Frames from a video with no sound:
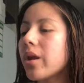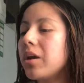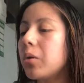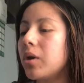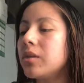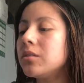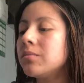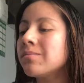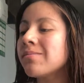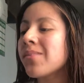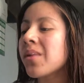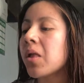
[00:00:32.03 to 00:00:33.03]
anyways,
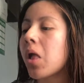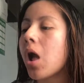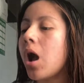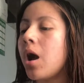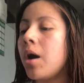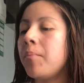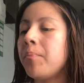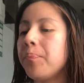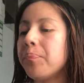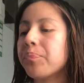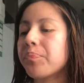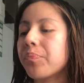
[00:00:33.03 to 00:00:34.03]

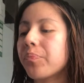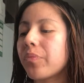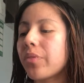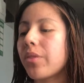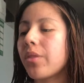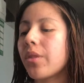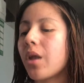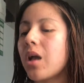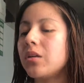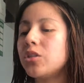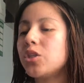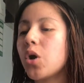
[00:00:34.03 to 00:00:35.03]
um,
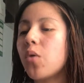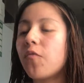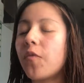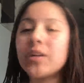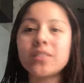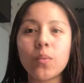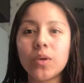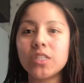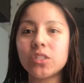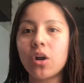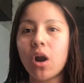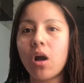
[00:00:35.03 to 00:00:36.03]
so first I want to
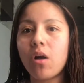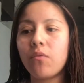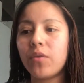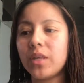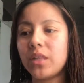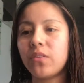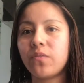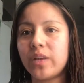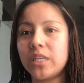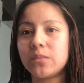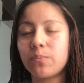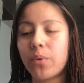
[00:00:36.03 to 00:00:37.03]
start off with
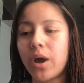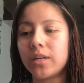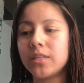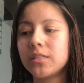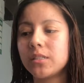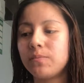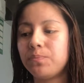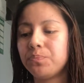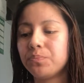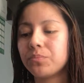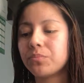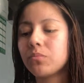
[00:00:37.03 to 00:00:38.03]
face products.
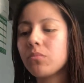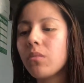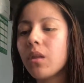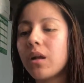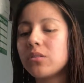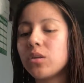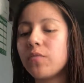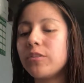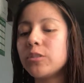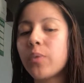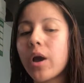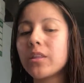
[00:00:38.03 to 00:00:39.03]
So the
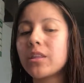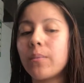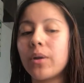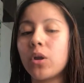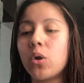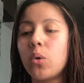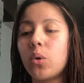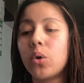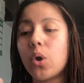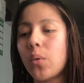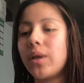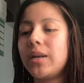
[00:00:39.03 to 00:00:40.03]
first product I'm gonna go
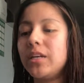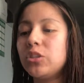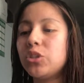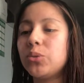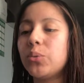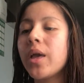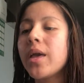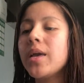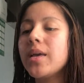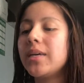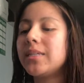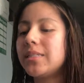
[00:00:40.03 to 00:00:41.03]
going into
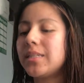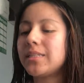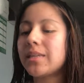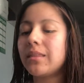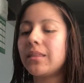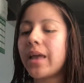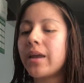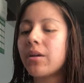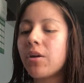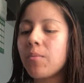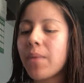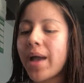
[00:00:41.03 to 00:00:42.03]
is this
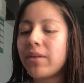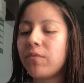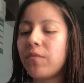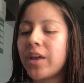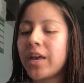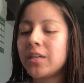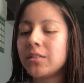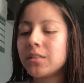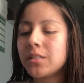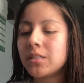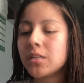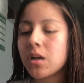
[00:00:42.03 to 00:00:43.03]
Lancome
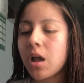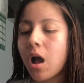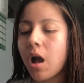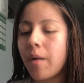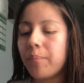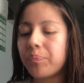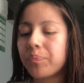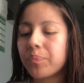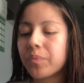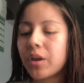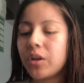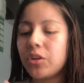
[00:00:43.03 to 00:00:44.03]
Advanced um,
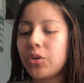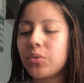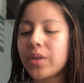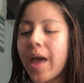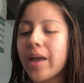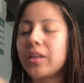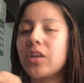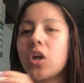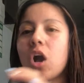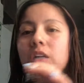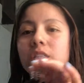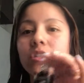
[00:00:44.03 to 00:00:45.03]
Youth Acne
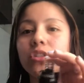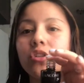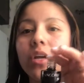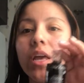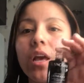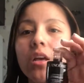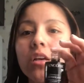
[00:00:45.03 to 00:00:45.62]
Concentrate.